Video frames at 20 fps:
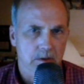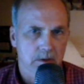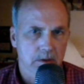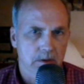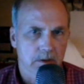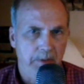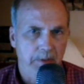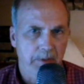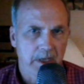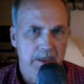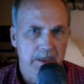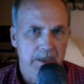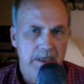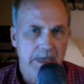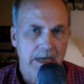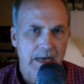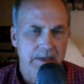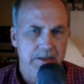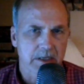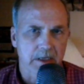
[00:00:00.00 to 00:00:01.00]
the main
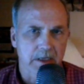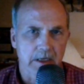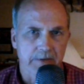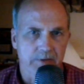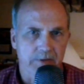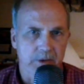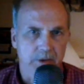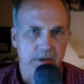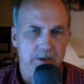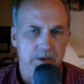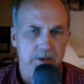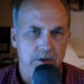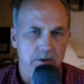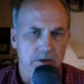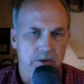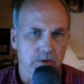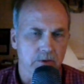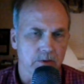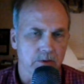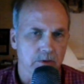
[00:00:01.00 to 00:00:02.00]
content of it is
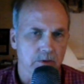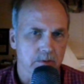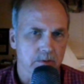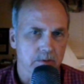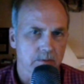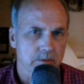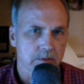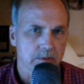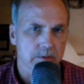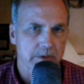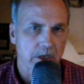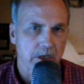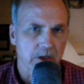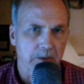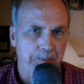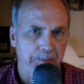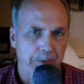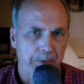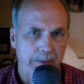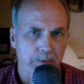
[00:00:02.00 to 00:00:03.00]
to tell
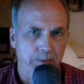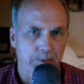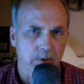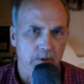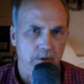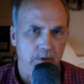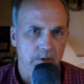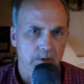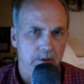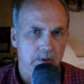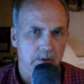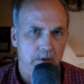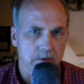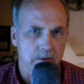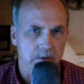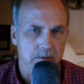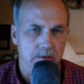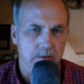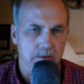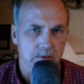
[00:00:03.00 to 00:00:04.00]
the people,
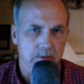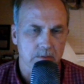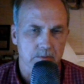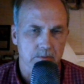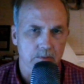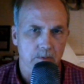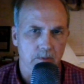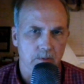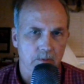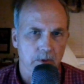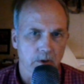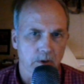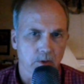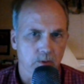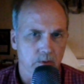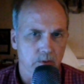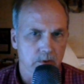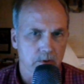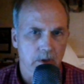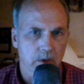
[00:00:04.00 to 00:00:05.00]

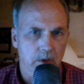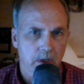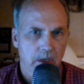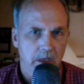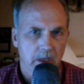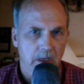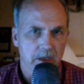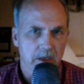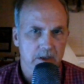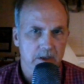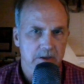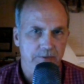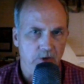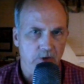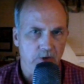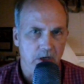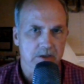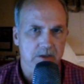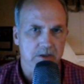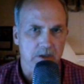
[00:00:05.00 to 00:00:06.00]
it is for
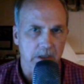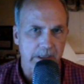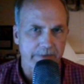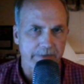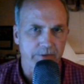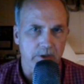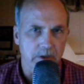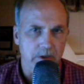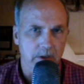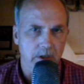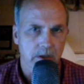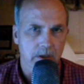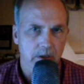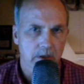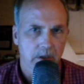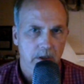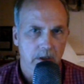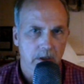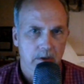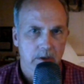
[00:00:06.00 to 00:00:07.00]
us a living
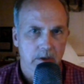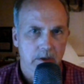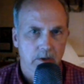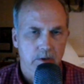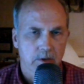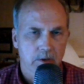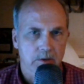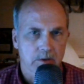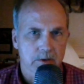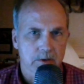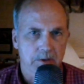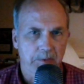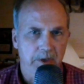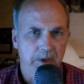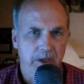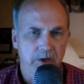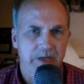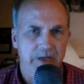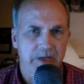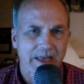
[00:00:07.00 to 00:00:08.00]
to be
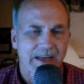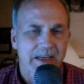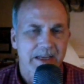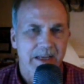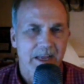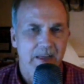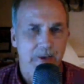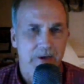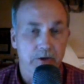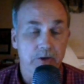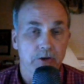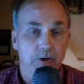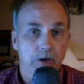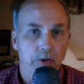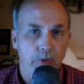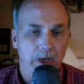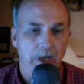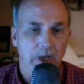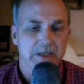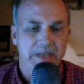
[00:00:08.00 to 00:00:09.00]
here dedicated to the
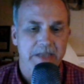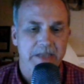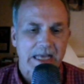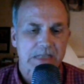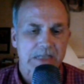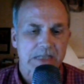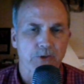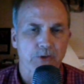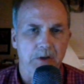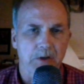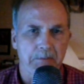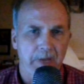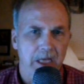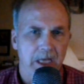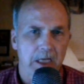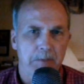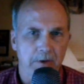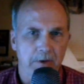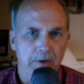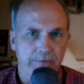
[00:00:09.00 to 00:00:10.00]
great task
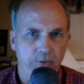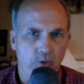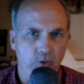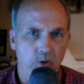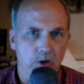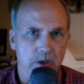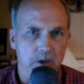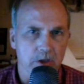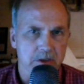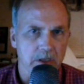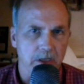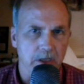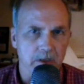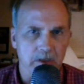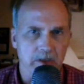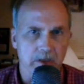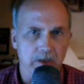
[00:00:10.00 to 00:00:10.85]
remaining before us, that